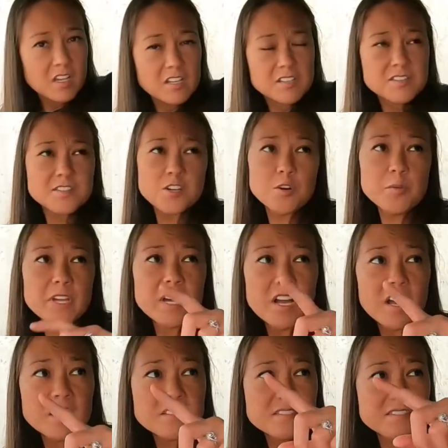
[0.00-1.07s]
So we
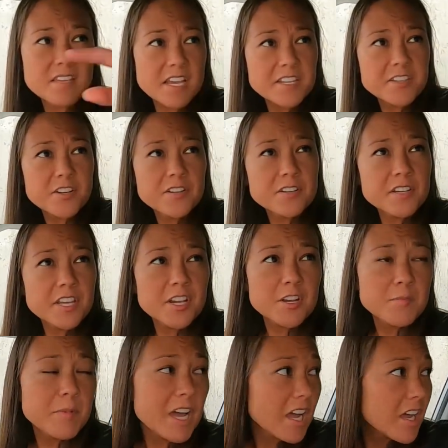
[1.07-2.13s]
got side curtain
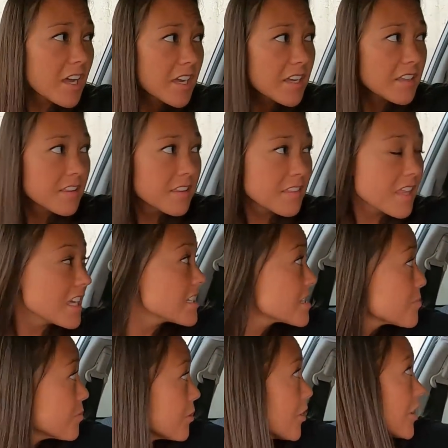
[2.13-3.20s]
airbag that
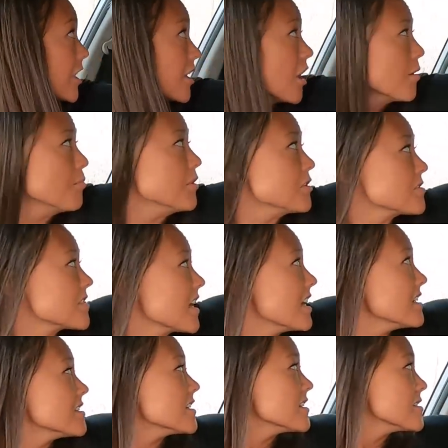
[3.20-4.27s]
deployed on both
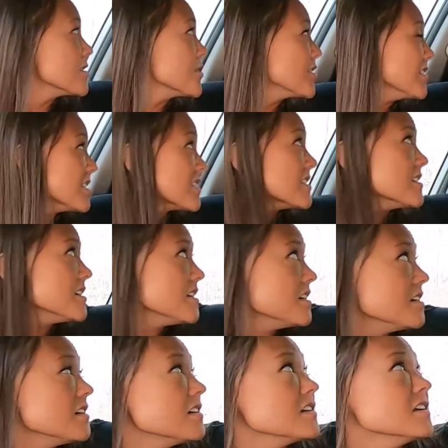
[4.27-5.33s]
sides, as you can
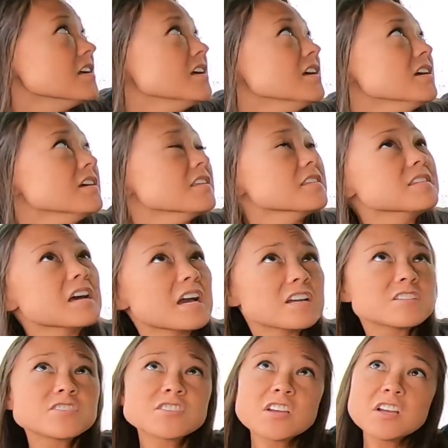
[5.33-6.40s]
see,
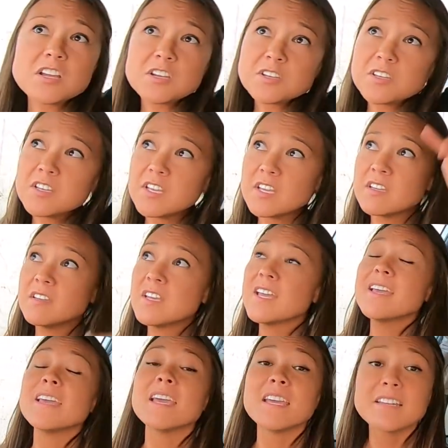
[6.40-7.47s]
that Sean
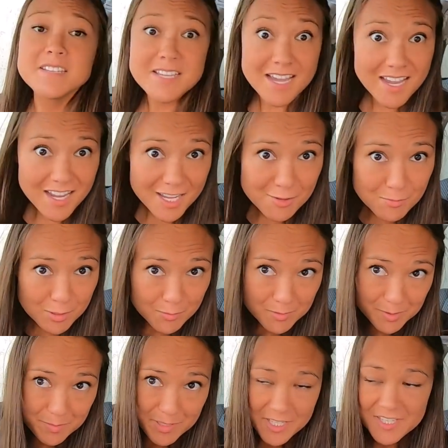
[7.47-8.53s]
and I will
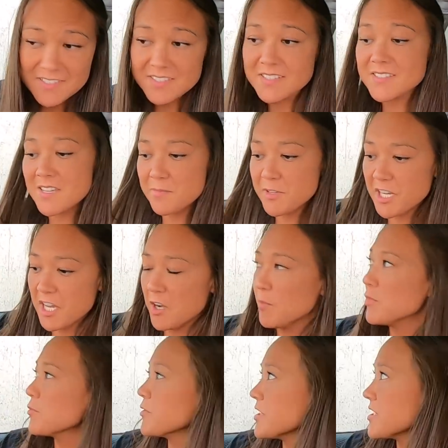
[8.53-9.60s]
replace because I'm gonna
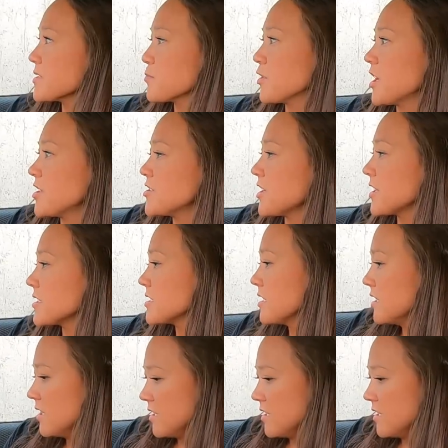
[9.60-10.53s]
help him with this project